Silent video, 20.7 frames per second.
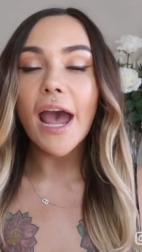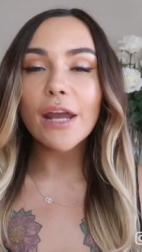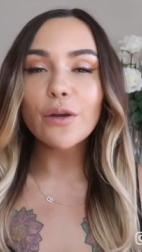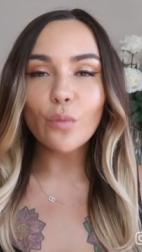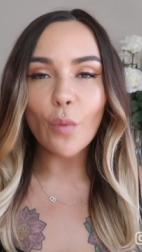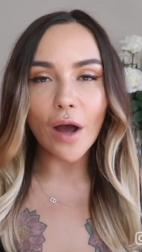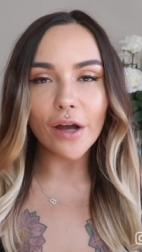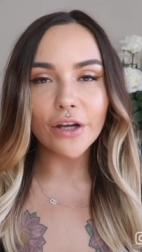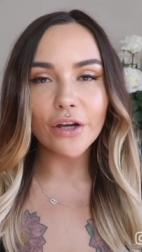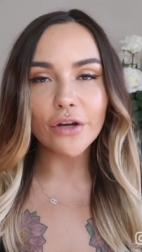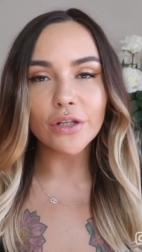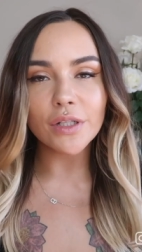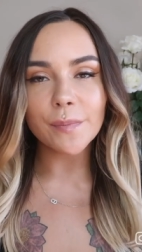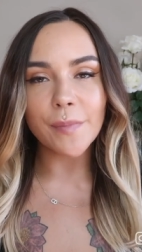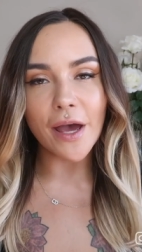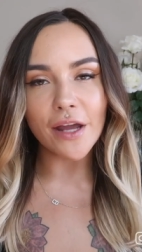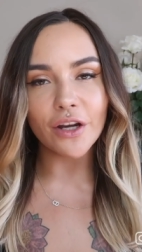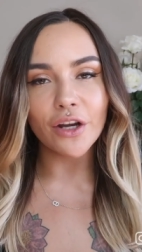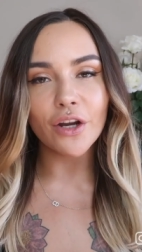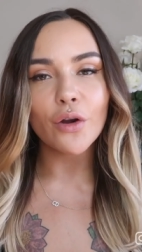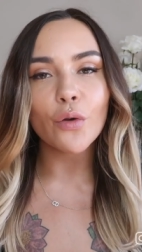And what goes
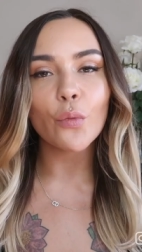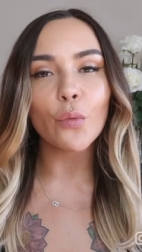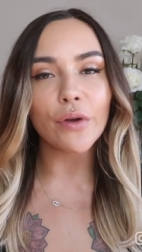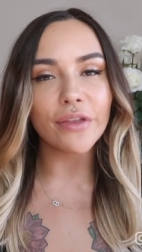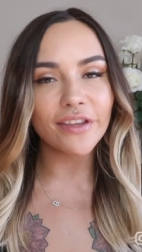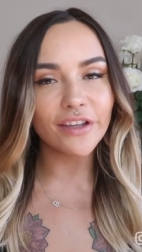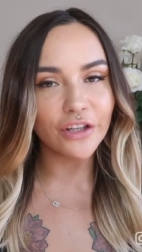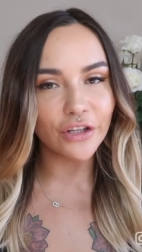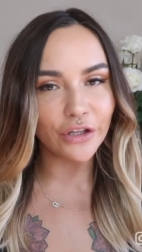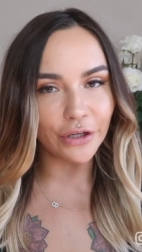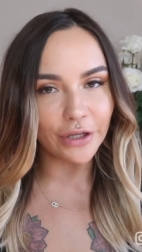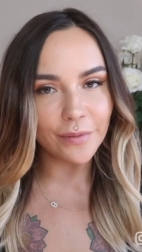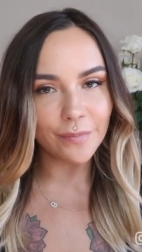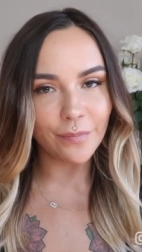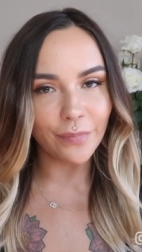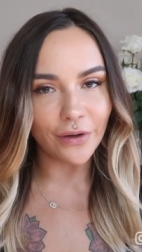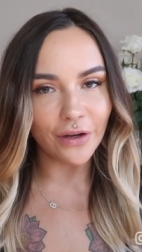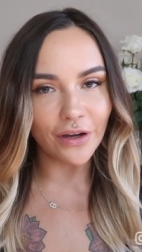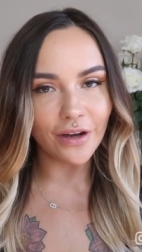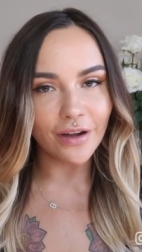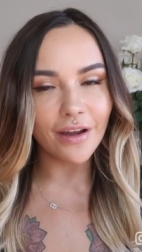better with a good
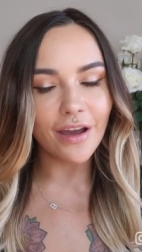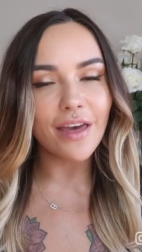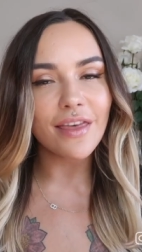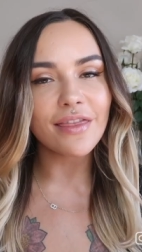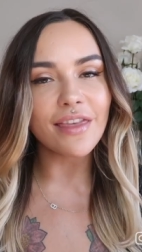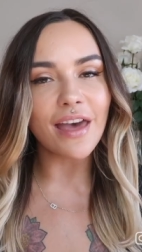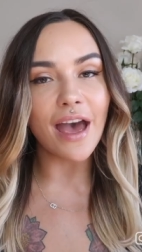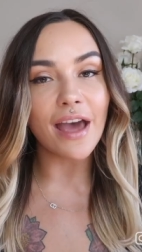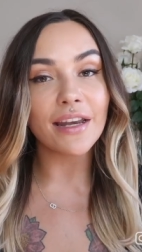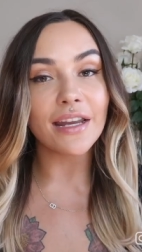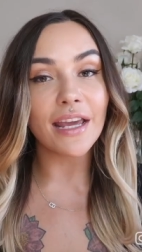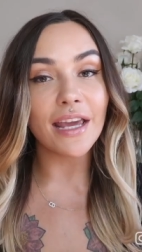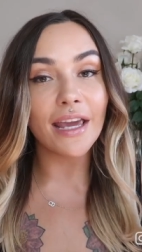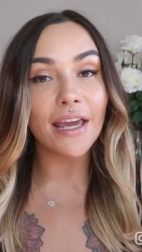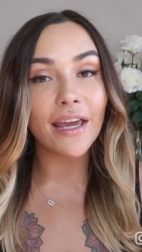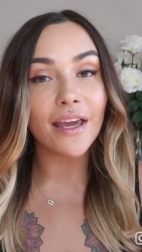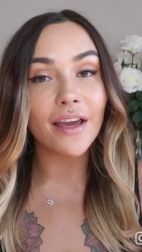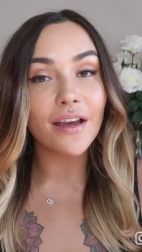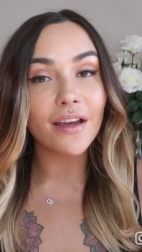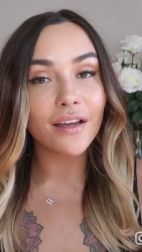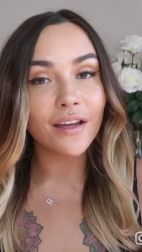book than
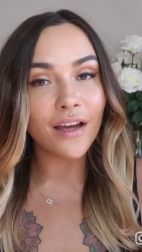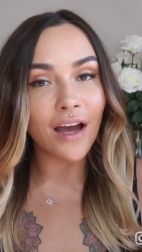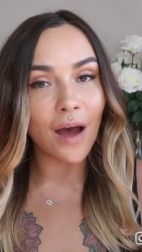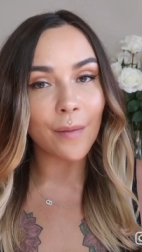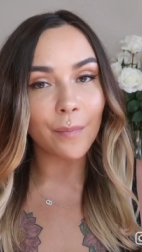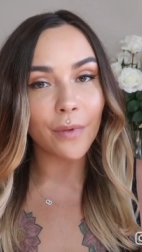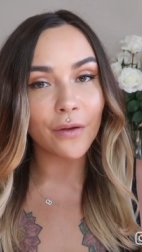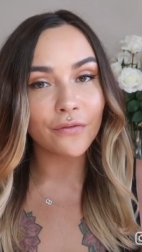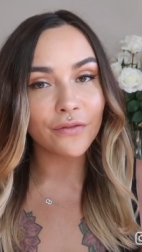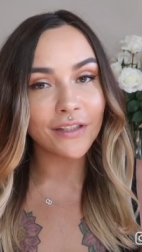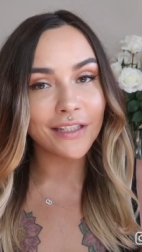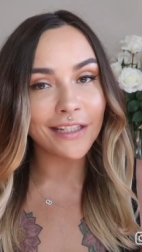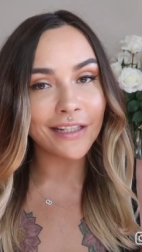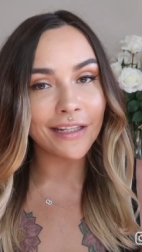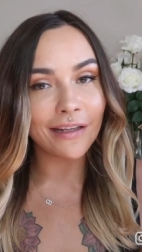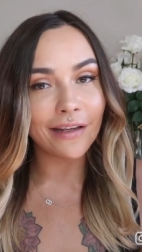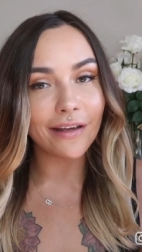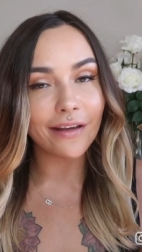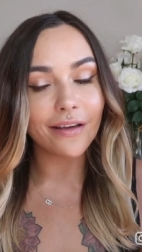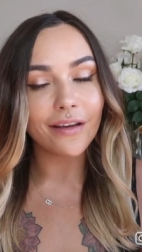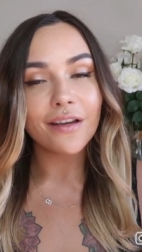a cup of
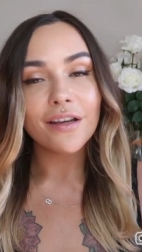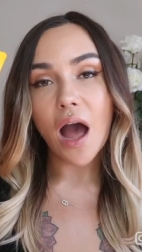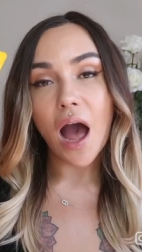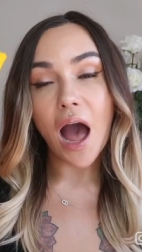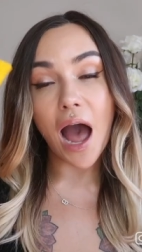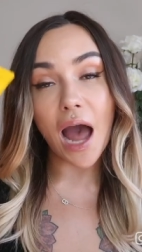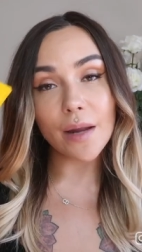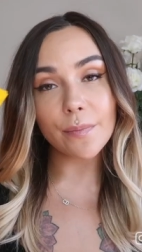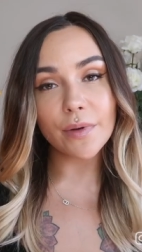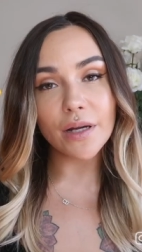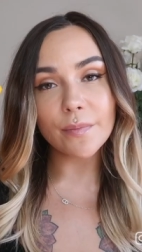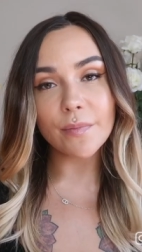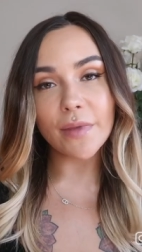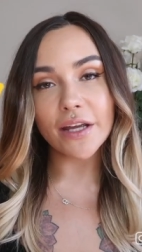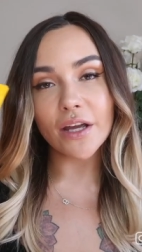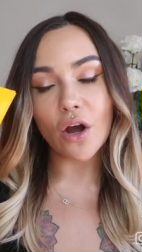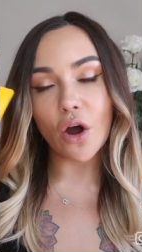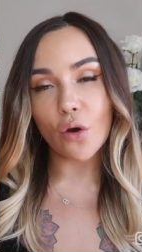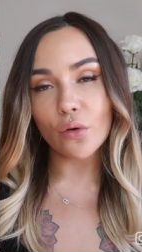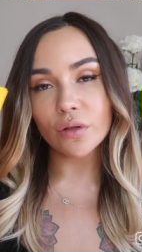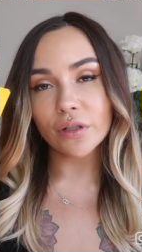tea? I bring
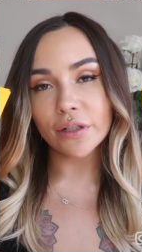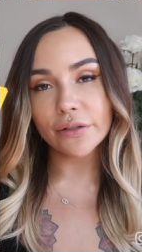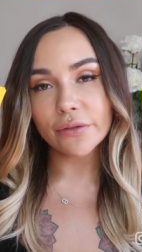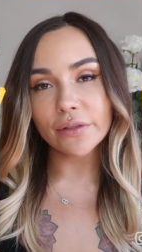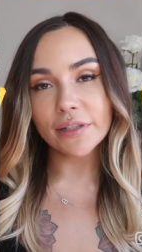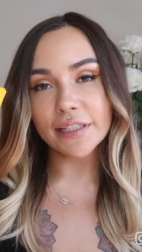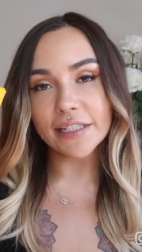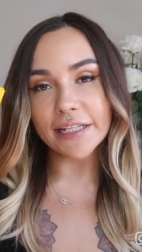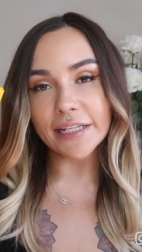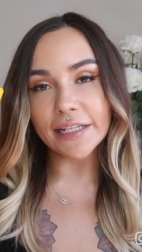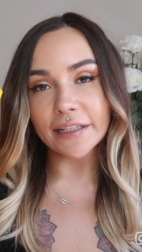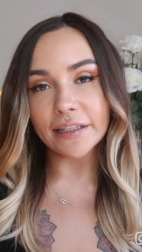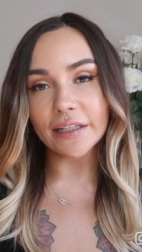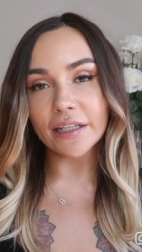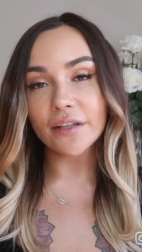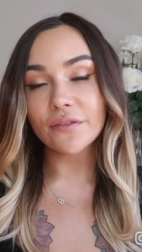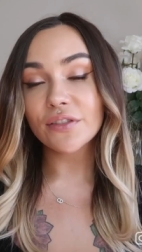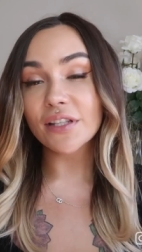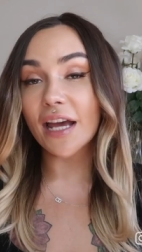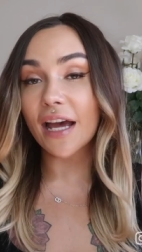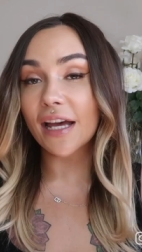my own loose tea
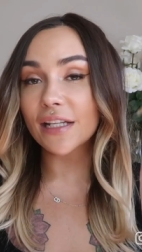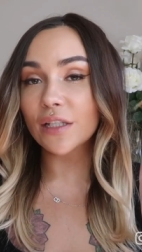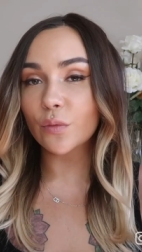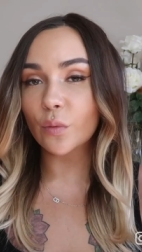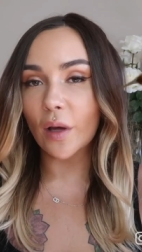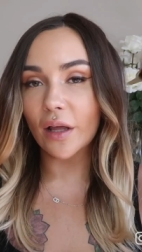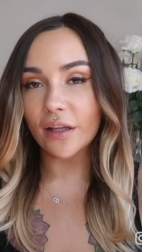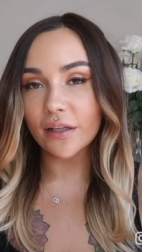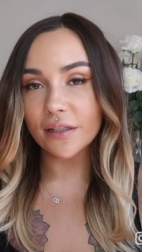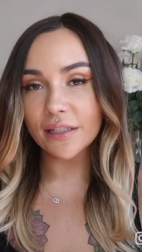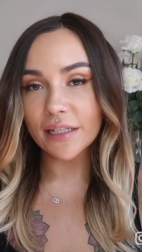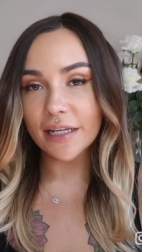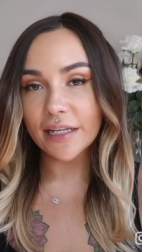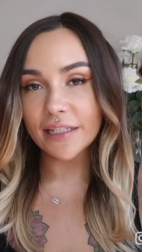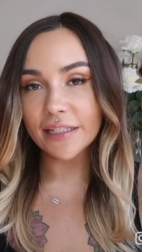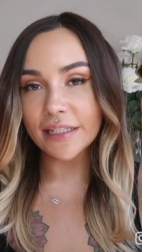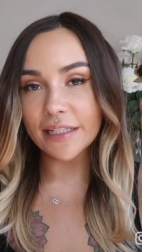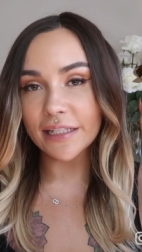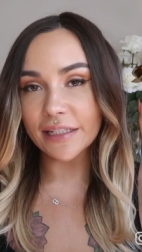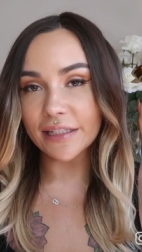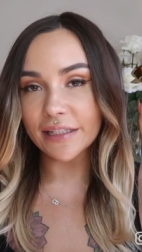leaves as well as a
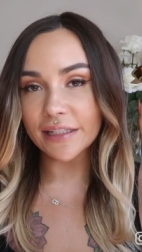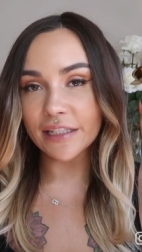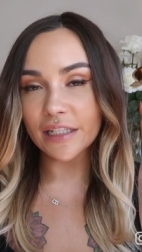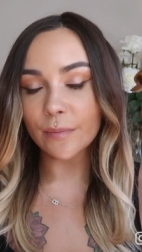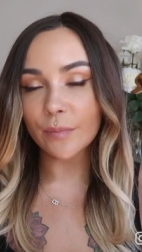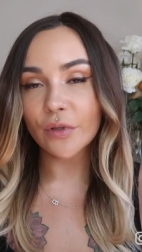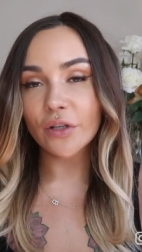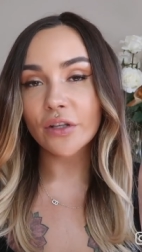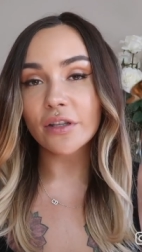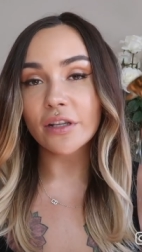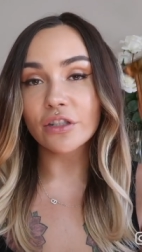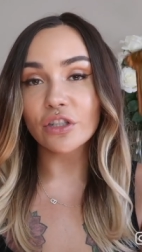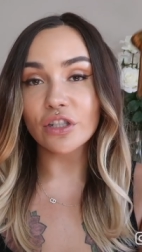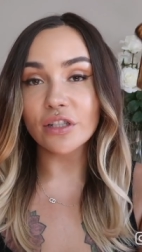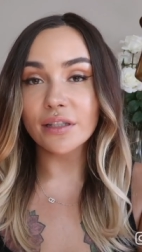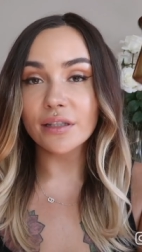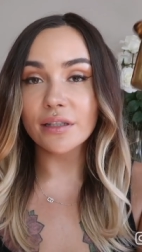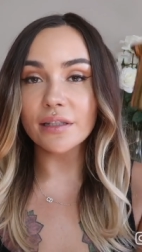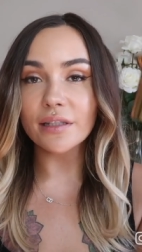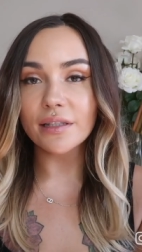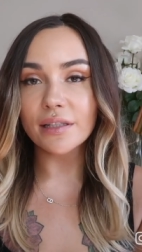tea steeper that
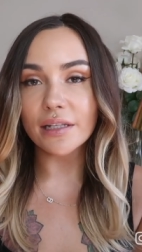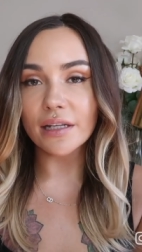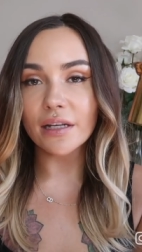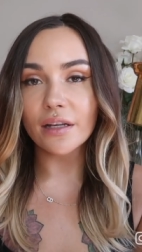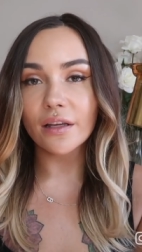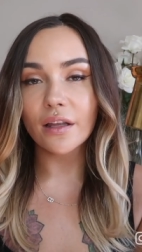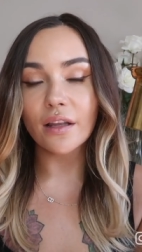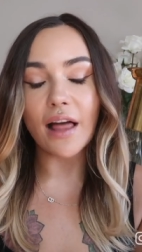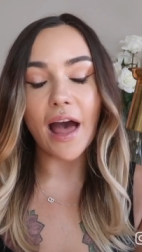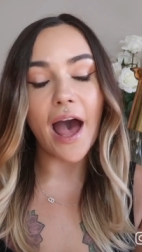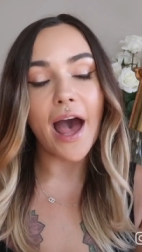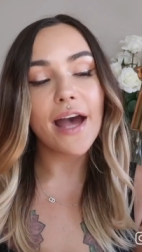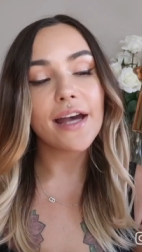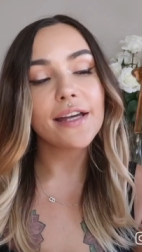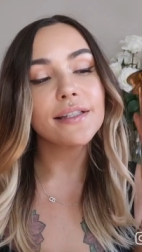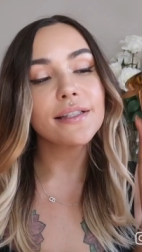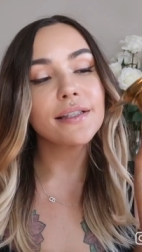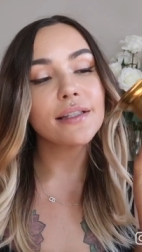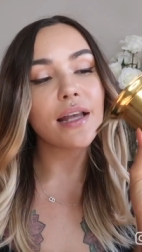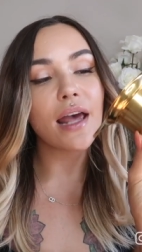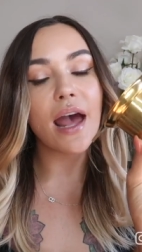just sits in a glass